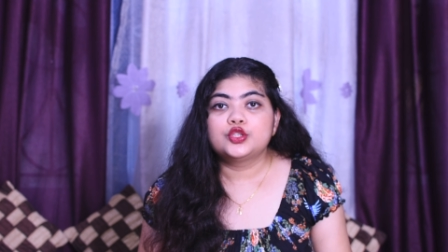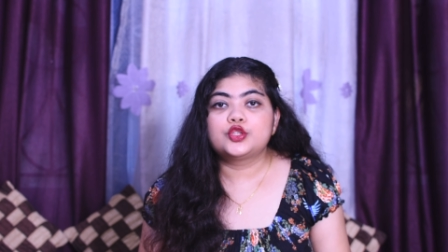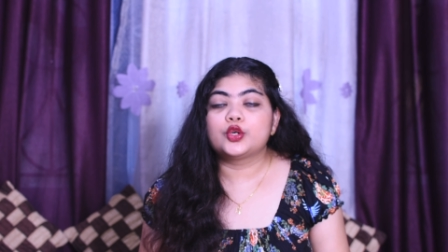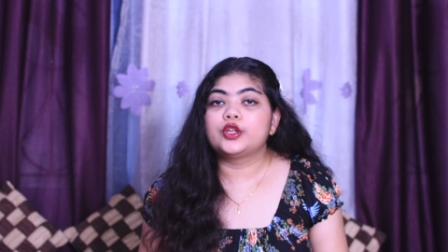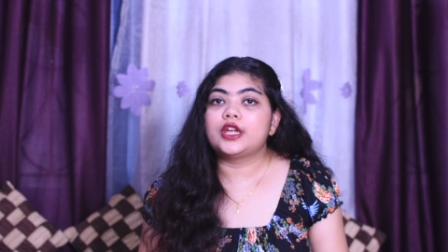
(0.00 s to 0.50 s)

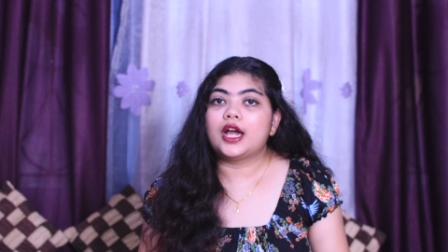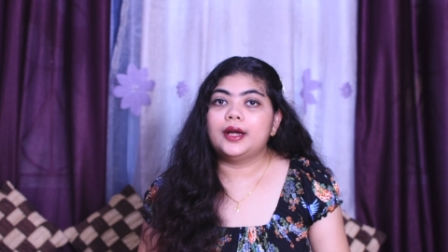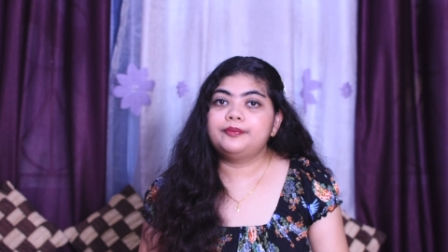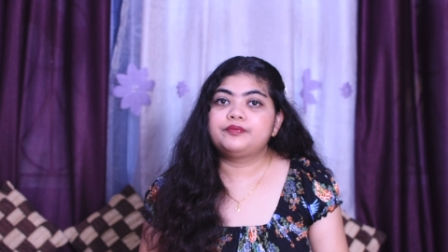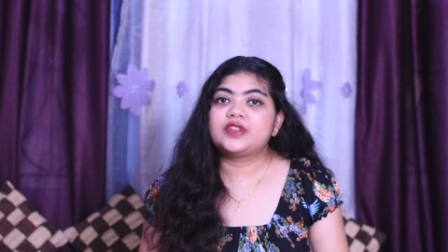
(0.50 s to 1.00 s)
So
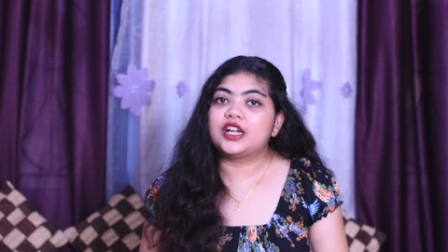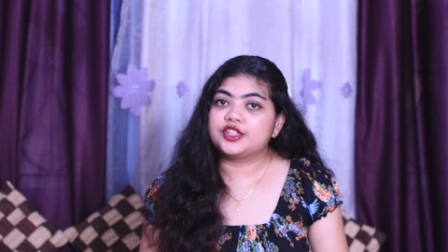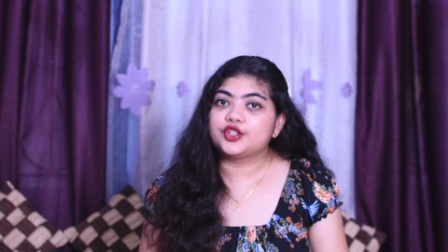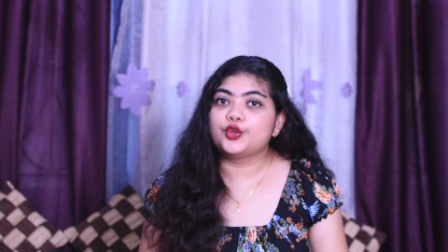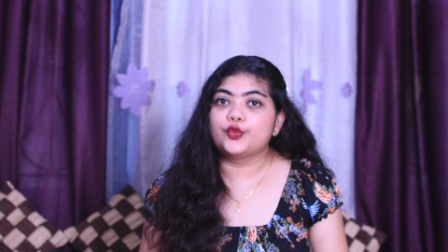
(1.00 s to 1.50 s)
yeah,
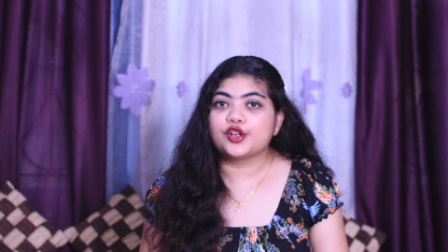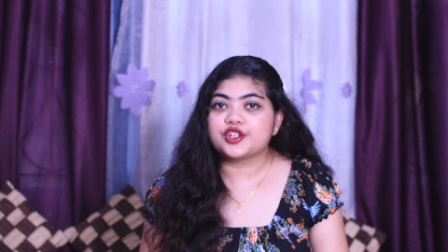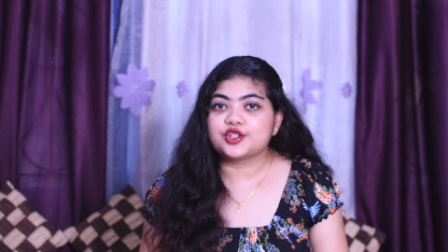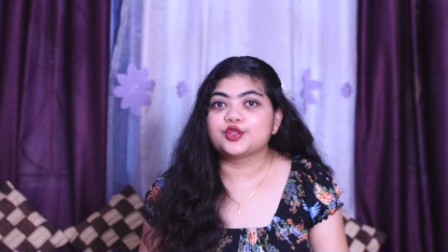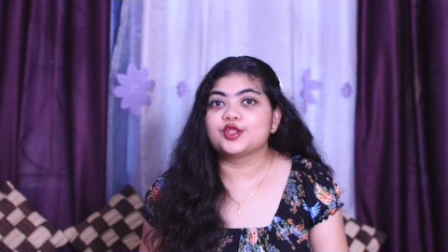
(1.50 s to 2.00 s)
continue
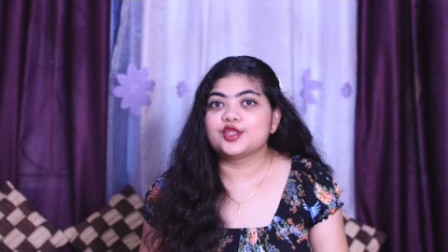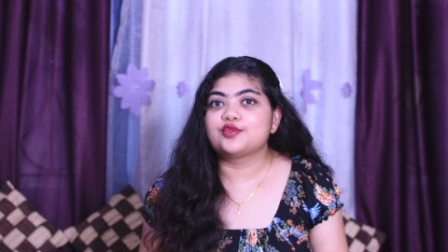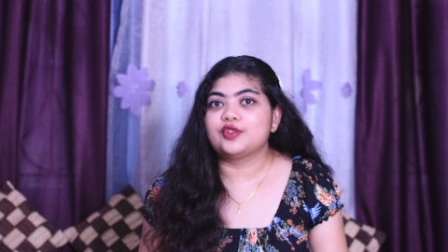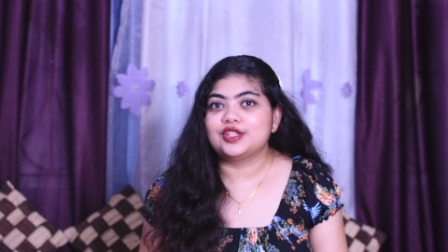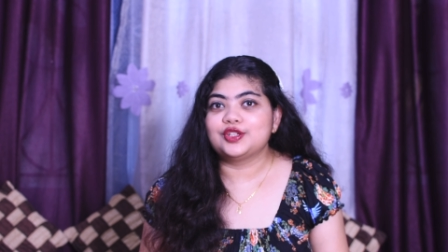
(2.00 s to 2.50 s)
watching to this
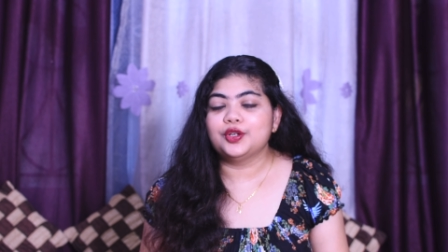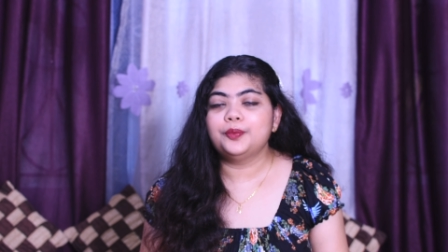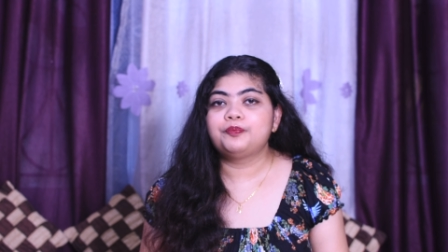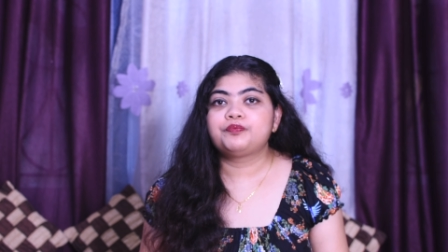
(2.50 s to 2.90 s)
video.